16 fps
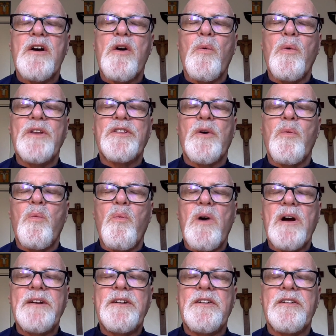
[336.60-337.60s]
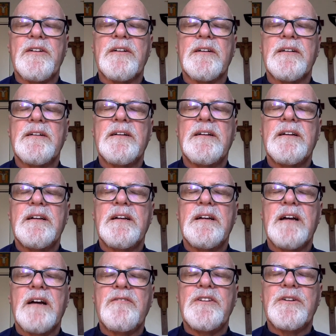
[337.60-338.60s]
with a wonder
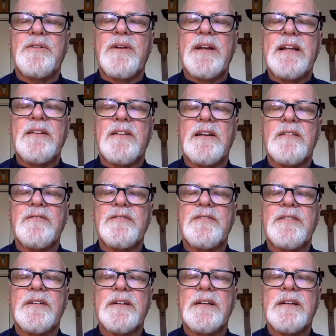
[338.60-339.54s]
of your great love.